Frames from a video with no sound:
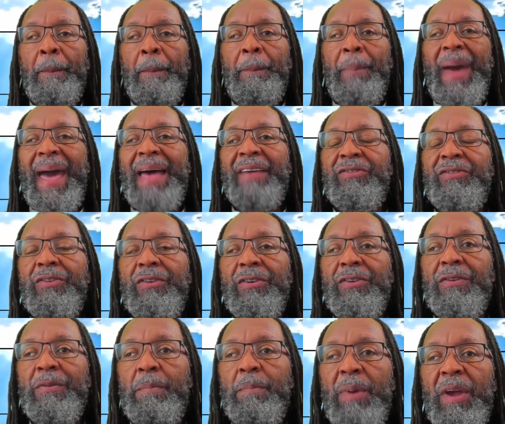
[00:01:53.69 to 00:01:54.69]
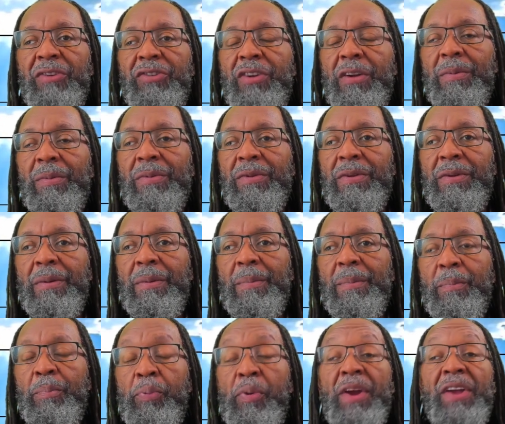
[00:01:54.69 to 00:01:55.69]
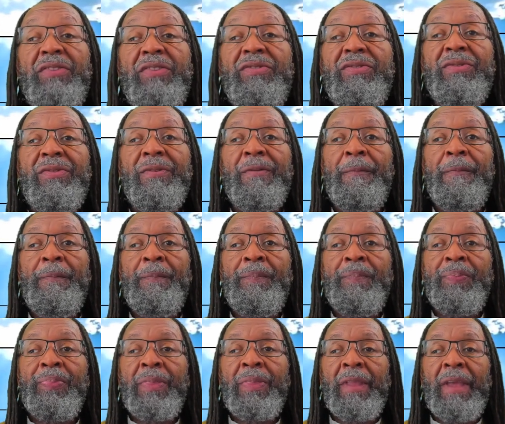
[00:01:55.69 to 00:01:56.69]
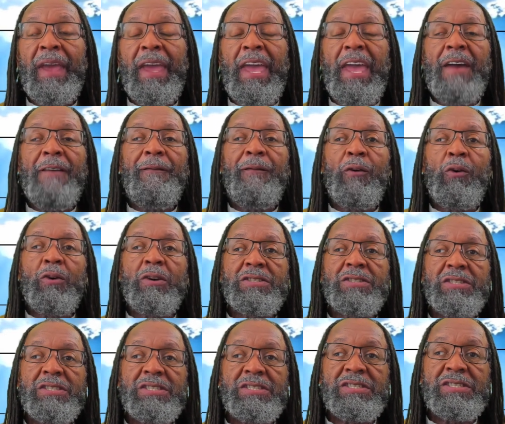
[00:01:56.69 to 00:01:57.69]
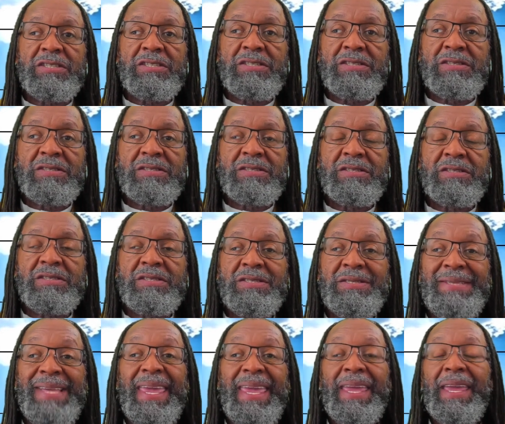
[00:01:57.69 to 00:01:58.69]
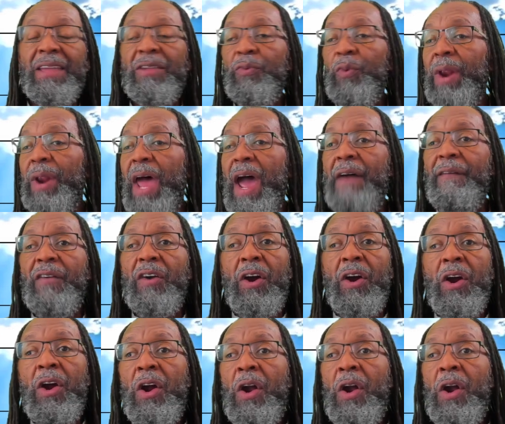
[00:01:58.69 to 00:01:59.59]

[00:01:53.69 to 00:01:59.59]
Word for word: pastors, bishops, priests, influencers, deacons, whatever